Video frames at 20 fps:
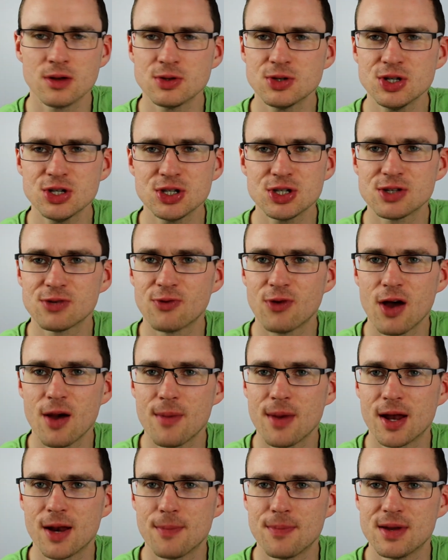just the right
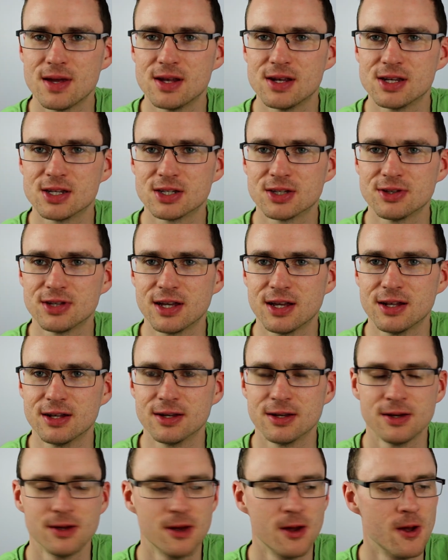amount of bitterness on the end.